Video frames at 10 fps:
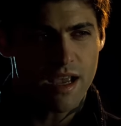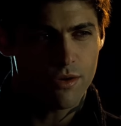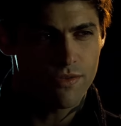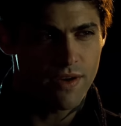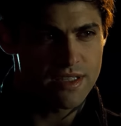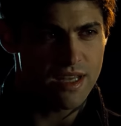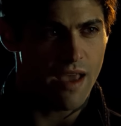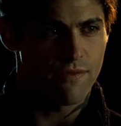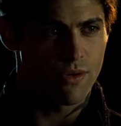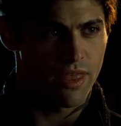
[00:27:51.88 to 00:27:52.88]
sacrificed
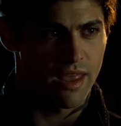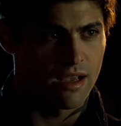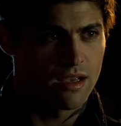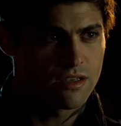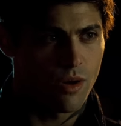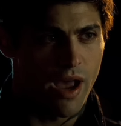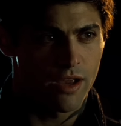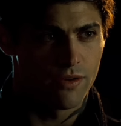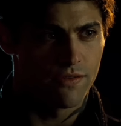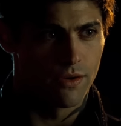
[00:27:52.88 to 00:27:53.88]
everything so
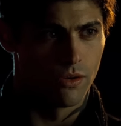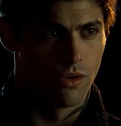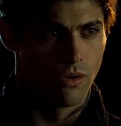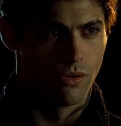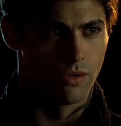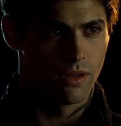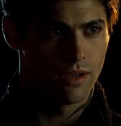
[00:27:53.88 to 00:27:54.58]
I could feel whole.